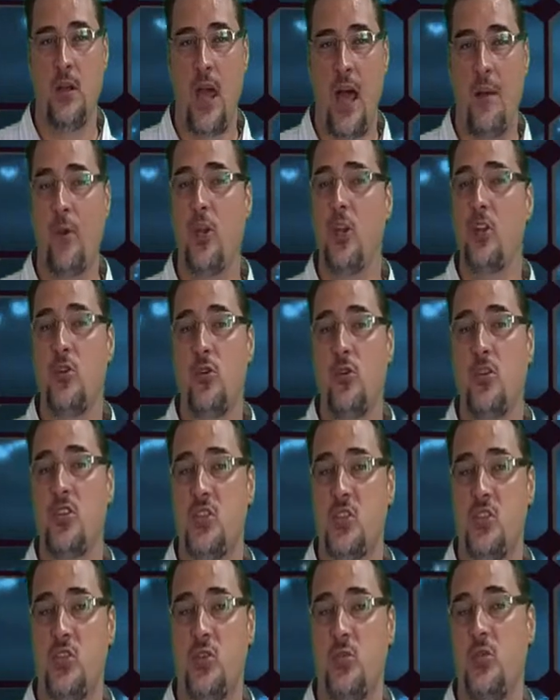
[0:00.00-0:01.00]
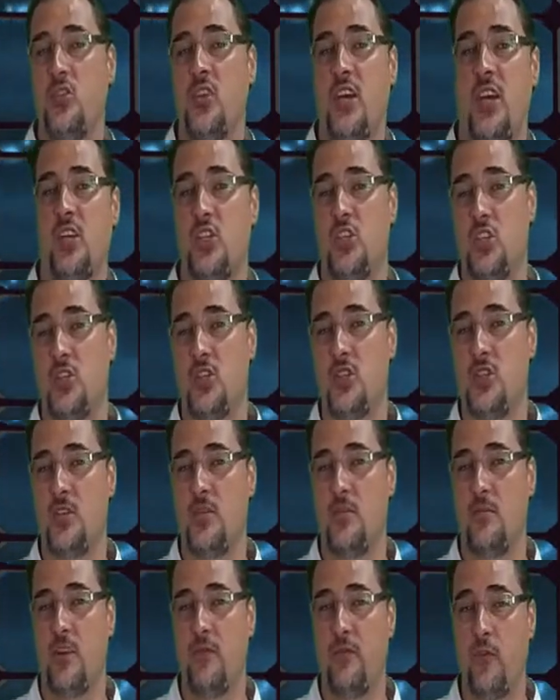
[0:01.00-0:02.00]
I'm going to do this in two sections.
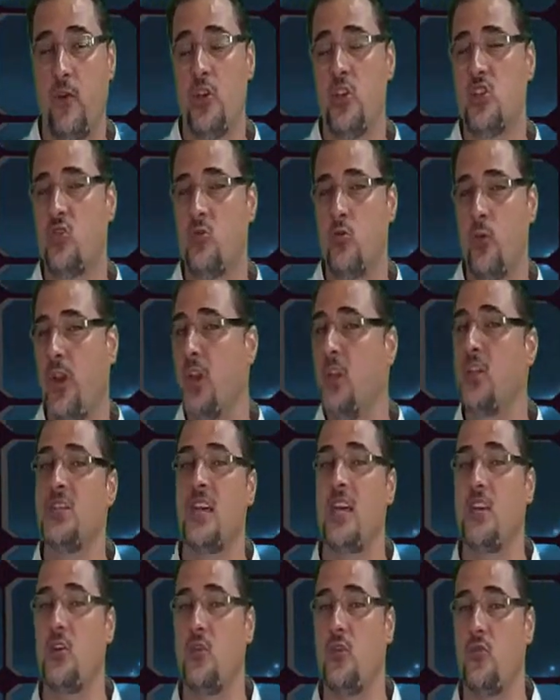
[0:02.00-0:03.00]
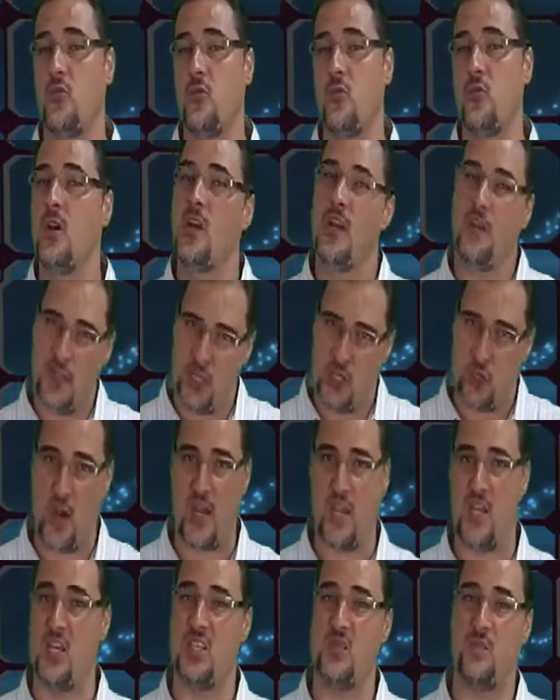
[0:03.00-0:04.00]
The first, we're going to take you through the
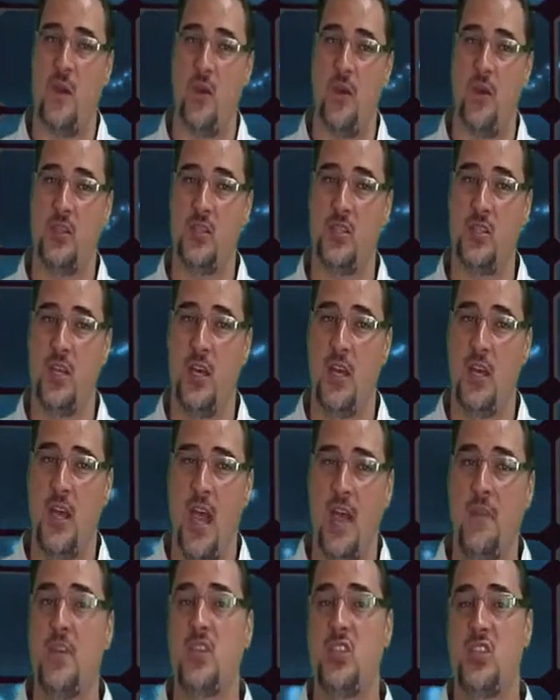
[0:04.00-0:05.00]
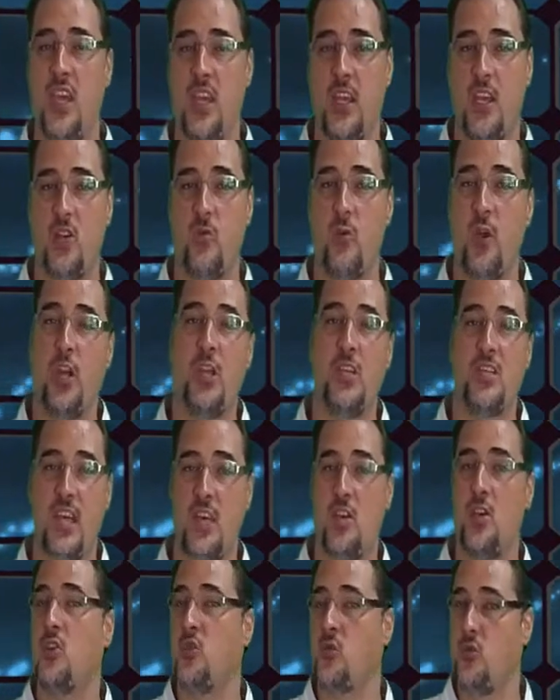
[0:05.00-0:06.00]
trainee experience, and the second, we're going to
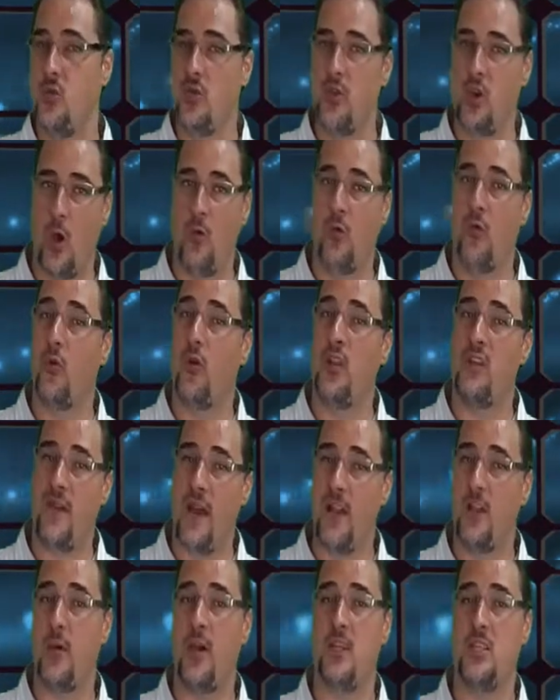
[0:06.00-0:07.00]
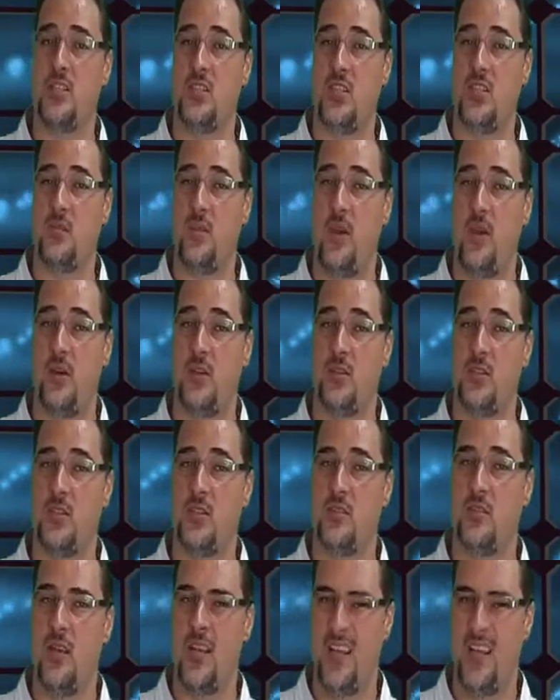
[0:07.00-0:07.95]
take you through the overall evaluator's experience.